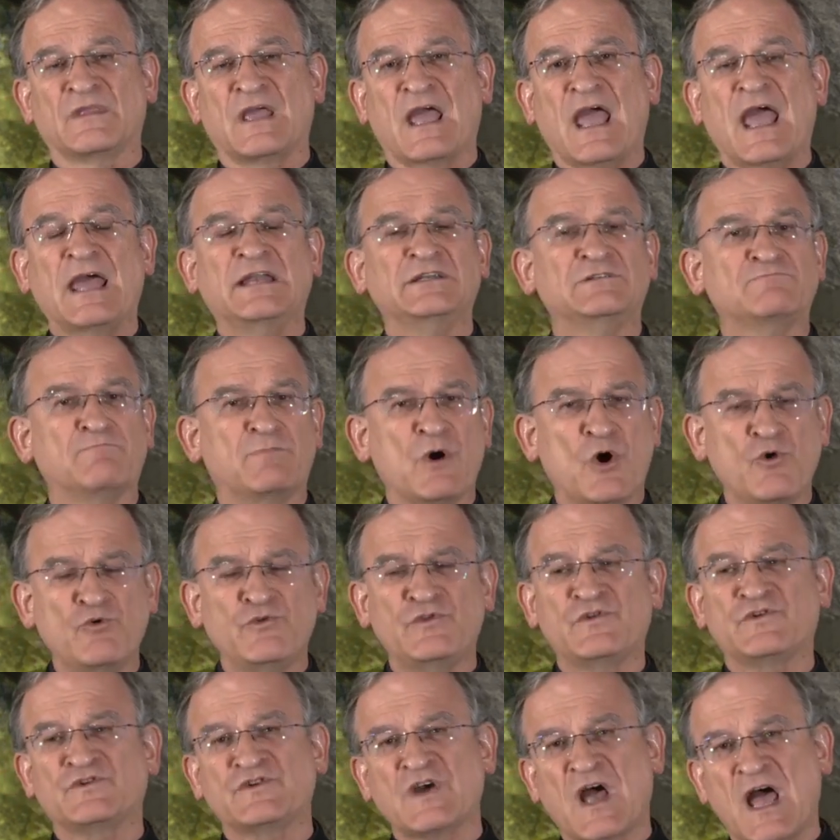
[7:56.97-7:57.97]
And
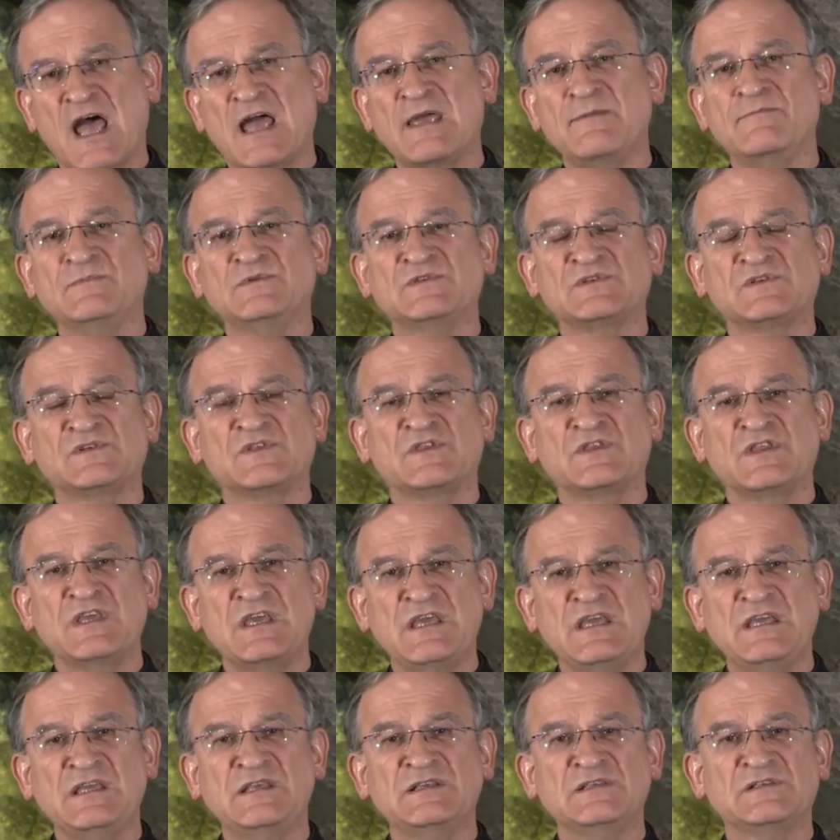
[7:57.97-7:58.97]
both times
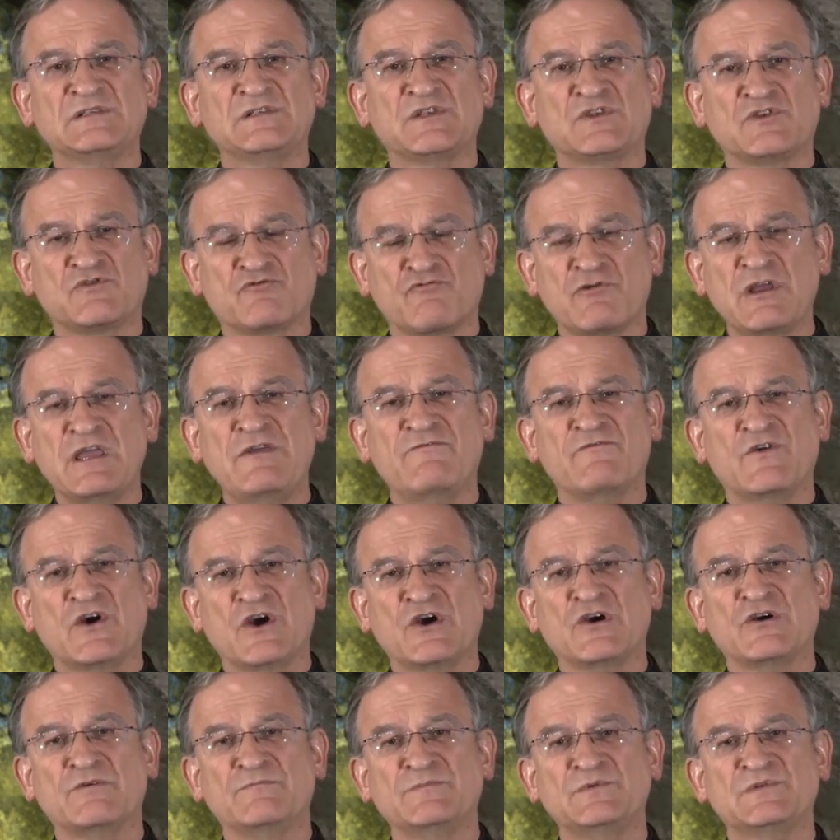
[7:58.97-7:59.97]
these three
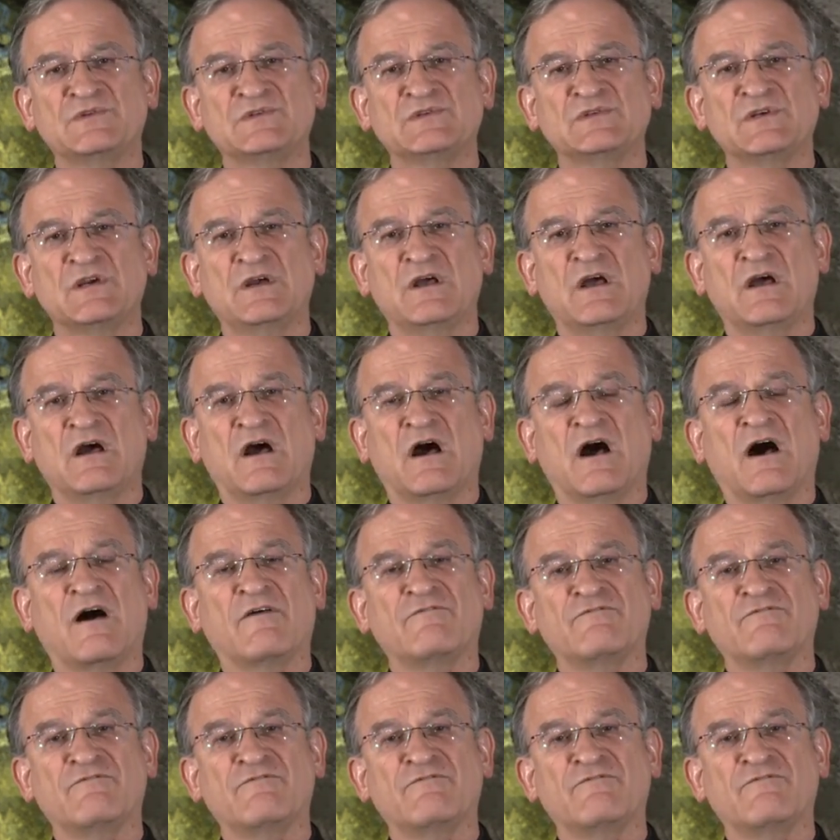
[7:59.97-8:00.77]
verbs are